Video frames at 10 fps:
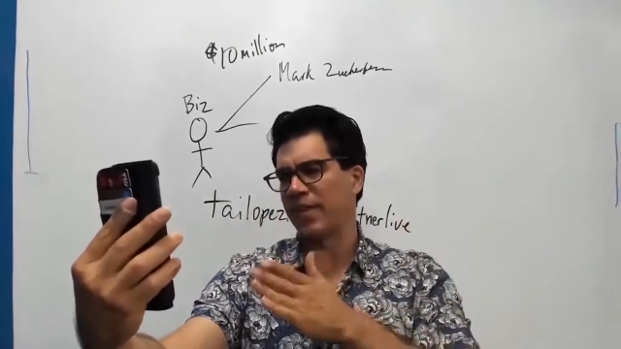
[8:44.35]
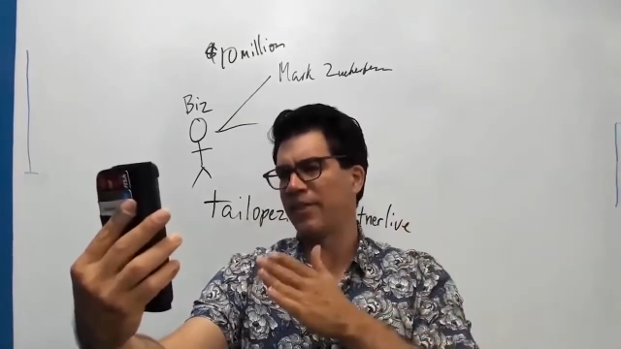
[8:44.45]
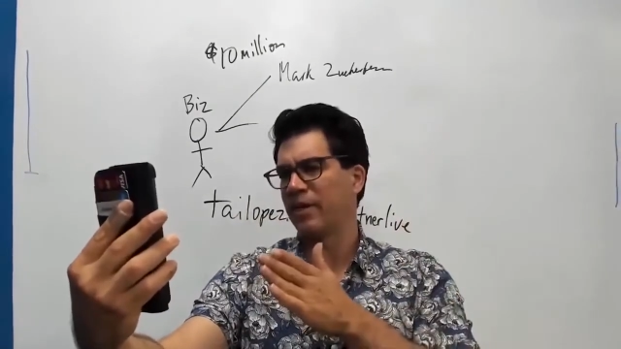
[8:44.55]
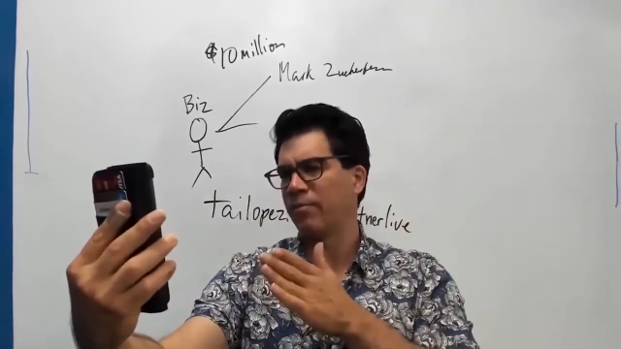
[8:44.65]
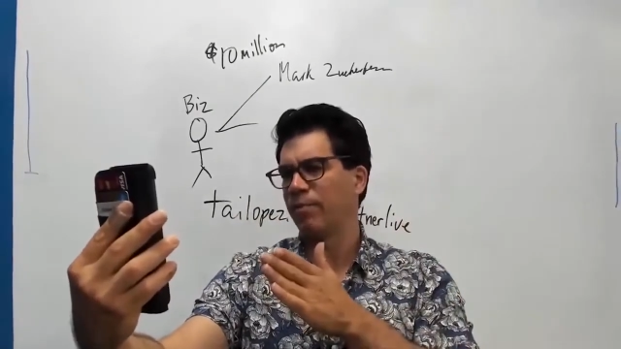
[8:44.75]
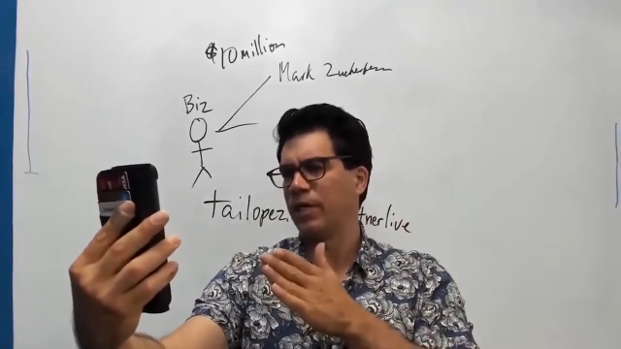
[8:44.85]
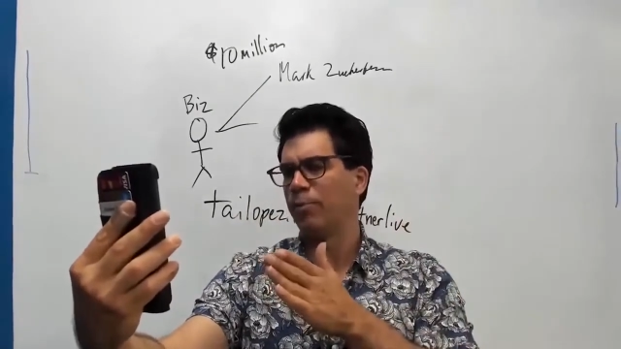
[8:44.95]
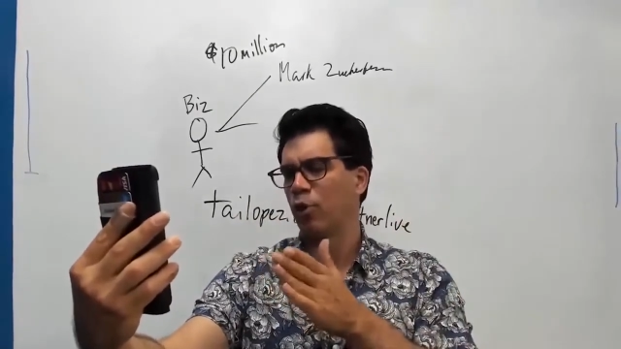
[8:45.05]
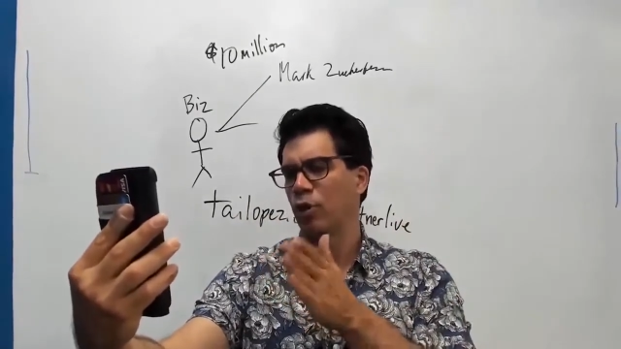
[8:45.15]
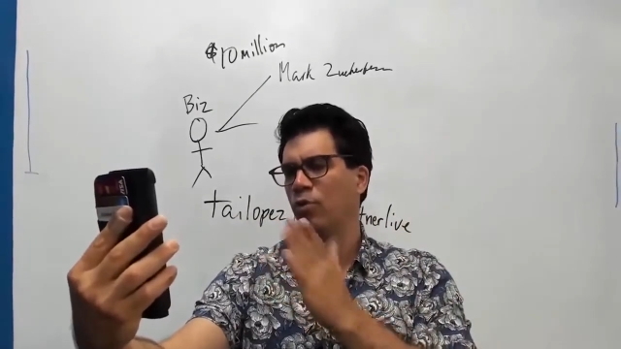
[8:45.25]
but I think being
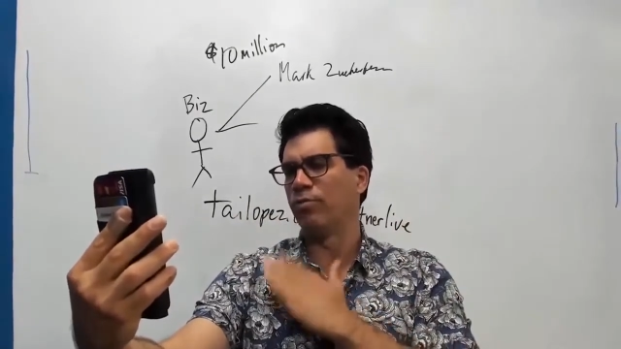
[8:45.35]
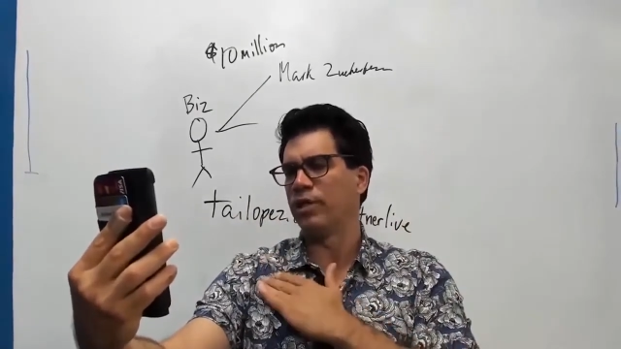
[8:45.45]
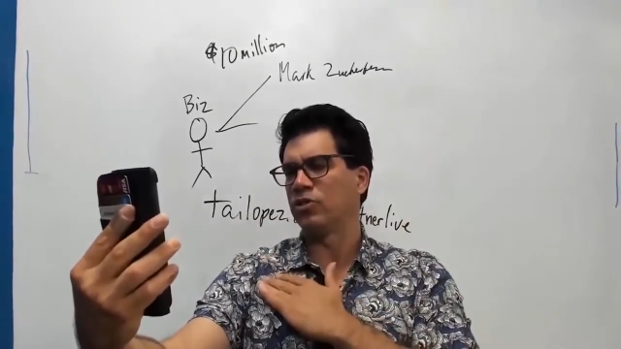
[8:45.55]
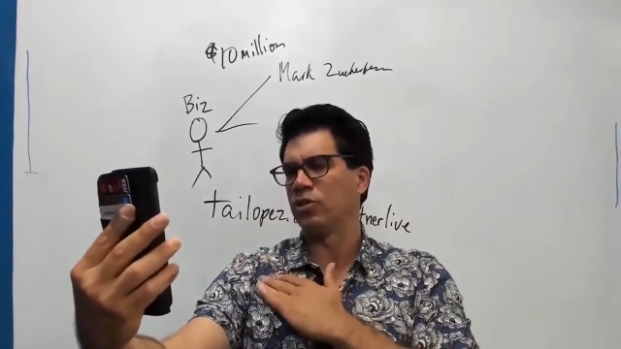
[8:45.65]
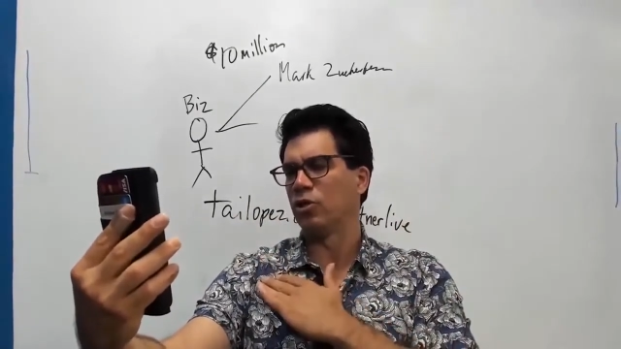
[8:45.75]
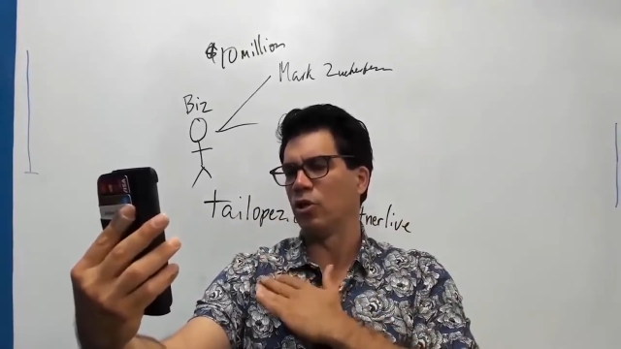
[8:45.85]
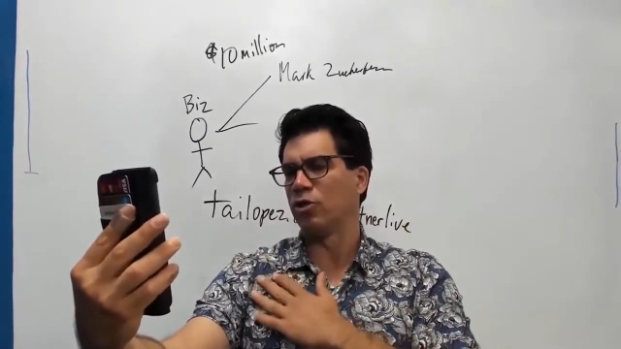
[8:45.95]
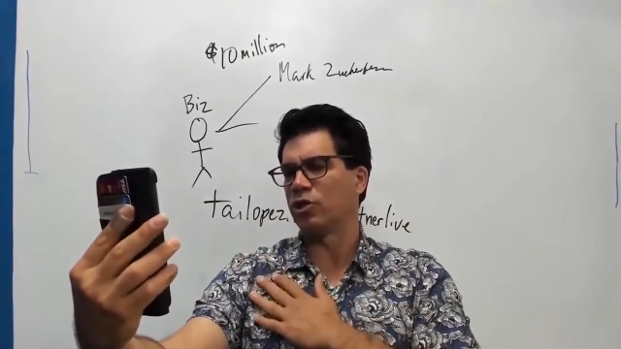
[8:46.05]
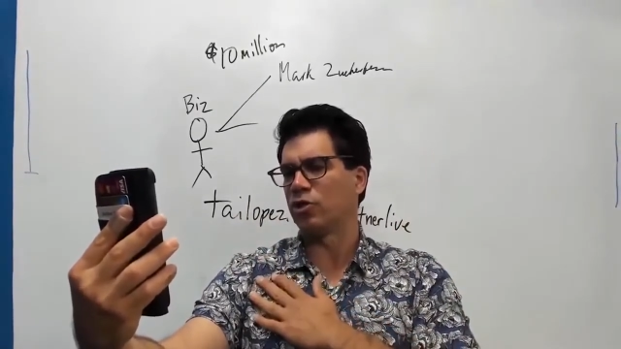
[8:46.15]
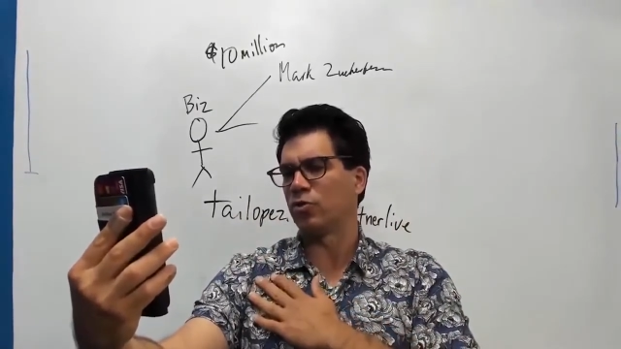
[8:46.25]
a partner with me is the
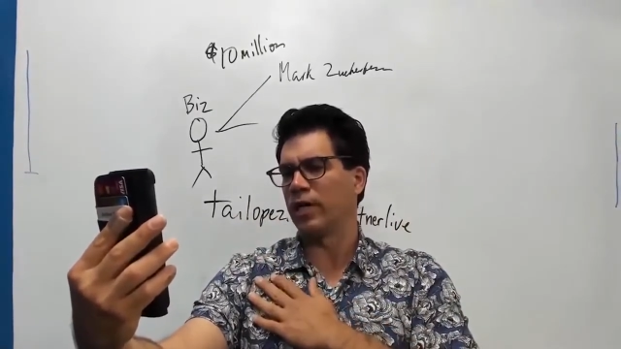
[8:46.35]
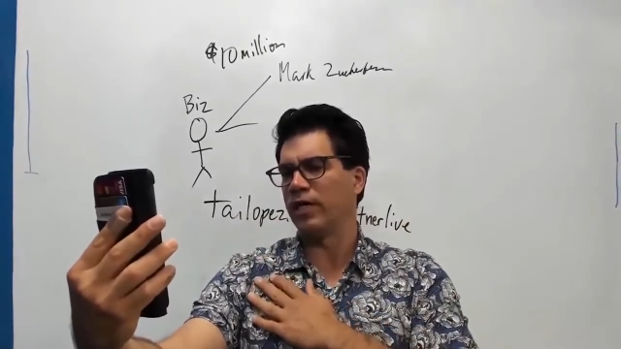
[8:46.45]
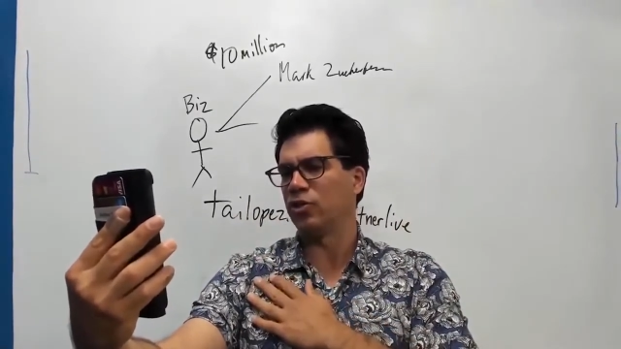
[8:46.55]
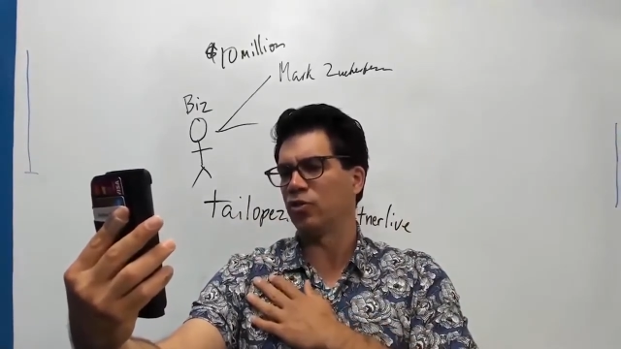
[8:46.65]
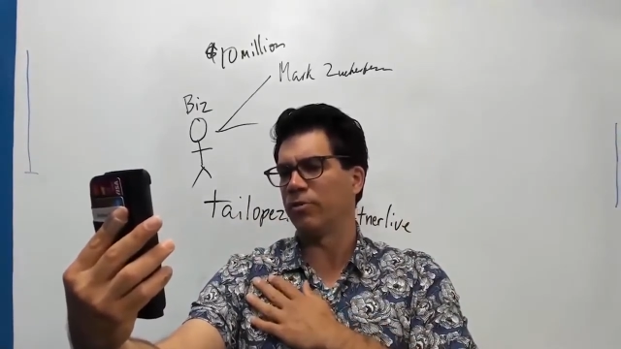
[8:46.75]
largest, right?